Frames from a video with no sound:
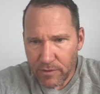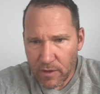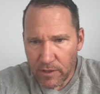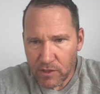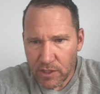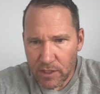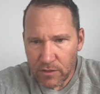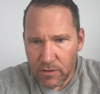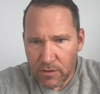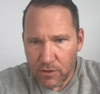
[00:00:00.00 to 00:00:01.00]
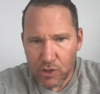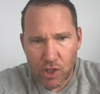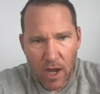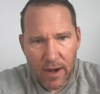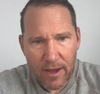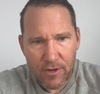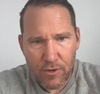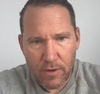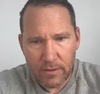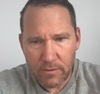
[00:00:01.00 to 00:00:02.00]
Let's see. Dushan, how you
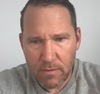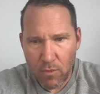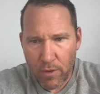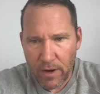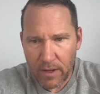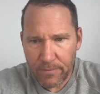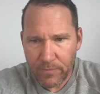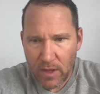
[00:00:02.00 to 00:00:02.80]
doing? Good morning.